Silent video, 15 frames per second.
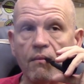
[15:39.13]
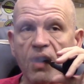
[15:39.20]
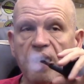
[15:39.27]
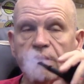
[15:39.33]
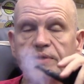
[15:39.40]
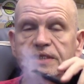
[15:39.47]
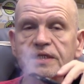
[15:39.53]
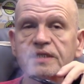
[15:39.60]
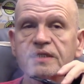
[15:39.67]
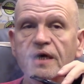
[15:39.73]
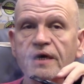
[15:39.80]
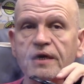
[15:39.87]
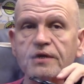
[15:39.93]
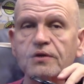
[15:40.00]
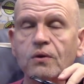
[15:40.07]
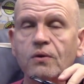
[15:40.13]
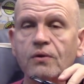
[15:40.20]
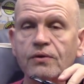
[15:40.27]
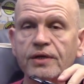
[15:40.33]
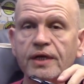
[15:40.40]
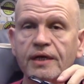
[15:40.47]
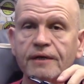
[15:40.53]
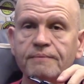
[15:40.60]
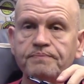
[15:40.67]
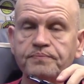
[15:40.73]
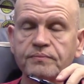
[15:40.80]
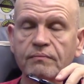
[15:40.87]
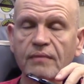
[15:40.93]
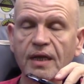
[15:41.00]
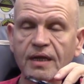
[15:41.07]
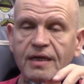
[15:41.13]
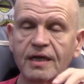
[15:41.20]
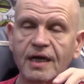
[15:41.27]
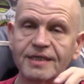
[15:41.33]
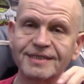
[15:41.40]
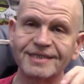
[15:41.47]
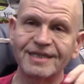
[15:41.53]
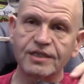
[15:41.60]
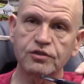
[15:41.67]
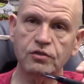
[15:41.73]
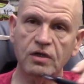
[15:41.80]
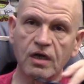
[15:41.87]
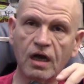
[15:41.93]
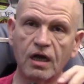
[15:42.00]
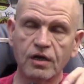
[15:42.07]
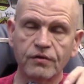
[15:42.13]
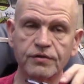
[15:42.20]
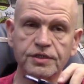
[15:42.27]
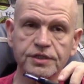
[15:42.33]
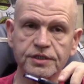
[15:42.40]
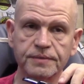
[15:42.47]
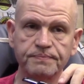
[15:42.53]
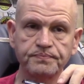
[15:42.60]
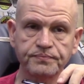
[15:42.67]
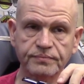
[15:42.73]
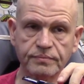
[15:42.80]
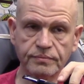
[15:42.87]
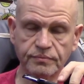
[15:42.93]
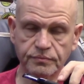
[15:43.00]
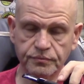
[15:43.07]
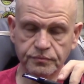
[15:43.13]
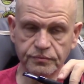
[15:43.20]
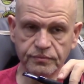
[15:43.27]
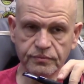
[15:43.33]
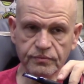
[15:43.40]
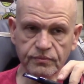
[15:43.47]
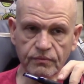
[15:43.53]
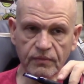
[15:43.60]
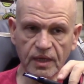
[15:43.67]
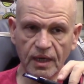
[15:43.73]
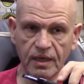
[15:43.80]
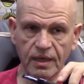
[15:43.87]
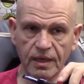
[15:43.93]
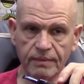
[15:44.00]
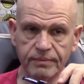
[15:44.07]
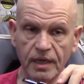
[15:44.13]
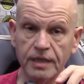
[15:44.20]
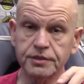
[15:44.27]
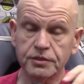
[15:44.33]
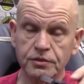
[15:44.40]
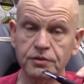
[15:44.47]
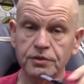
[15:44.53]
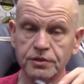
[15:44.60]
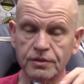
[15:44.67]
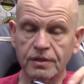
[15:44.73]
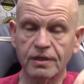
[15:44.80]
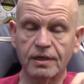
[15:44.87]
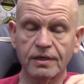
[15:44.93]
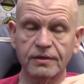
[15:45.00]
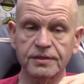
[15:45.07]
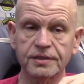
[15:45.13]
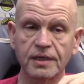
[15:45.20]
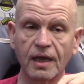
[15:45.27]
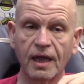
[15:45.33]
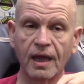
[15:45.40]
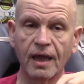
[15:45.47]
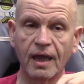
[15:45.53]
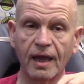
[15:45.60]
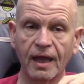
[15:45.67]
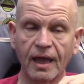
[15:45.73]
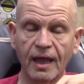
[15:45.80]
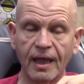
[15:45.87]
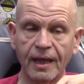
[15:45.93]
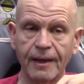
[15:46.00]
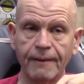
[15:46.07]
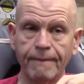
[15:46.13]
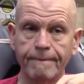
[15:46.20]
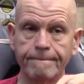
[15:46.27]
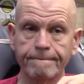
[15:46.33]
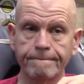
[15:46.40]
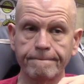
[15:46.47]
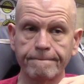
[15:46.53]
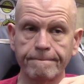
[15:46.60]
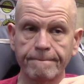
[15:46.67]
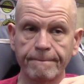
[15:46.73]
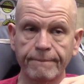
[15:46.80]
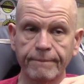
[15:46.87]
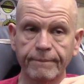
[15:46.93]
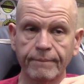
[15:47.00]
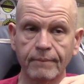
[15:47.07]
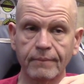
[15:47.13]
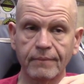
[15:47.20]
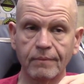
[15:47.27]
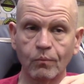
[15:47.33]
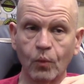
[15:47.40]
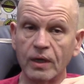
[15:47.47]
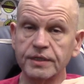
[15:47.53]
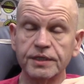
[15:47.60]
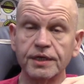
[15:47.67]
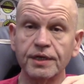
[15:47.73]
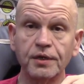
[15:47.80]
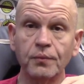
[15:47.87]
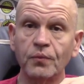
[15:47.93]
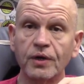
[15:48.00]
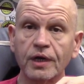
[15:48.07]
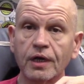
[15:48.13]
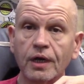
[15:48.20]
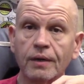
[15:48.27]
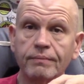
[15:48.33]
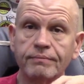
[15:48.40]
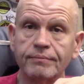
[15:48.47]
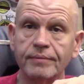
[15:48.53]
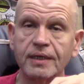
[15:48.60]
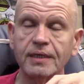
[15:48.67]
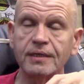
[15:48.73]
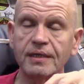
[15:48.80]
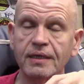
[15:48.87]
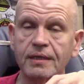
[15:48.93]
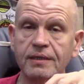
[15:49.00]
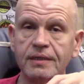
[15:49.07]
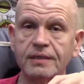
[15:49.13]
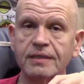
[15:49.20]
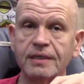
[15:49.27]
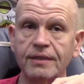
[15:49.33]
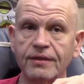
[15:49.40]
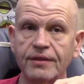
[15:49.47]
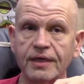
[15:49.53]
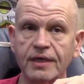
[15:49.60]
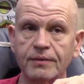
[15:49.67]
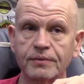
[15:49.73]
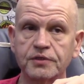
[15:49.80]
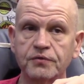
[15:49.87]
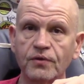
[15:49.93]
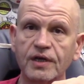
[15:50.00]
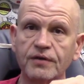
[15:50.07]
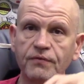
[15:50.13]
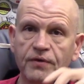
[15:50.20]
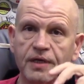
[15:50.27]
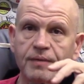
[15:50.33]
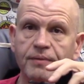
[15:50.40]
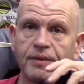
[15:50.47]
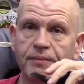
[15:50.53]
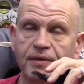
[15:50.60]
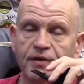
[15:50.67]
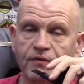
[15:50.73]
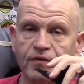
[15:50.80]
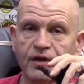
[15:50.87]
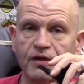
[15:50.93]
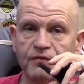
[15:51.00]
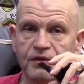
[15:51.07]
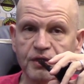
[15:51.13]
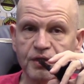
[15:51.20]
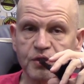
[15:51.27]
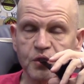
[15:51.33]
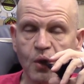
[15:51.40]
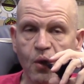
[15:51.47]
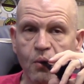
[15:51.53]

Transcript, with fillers: it was decided to hold a Continental Congress, uh, Constitutional Congress, and Washington didn't want to go. He, he didn't think it was right for him to be involved in this.